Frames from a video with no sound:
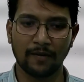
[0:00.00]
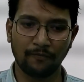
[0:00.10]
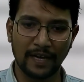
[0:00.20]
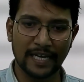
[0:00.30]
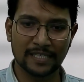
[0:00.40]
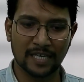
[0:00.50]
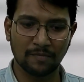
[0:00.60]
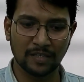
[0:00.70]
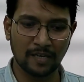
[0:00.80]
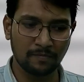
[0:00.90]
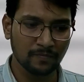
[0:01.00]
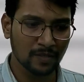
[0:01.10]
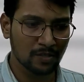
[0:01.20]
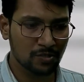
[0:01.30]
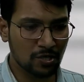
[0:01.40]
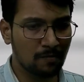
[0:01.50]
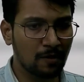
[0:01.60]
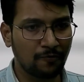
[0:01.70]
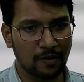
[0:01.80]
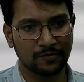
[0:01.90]
Fi xi matlab sum
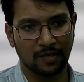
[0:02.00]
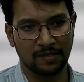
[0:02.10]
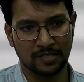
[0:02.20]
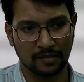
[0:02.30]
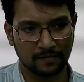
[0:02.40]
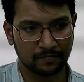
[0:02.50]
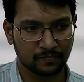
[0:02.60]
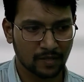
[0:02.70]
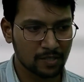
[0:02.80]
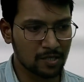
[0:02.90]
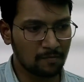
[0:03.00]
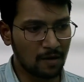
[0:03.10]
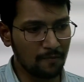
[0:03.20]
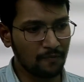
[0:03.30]
of observation. Sum of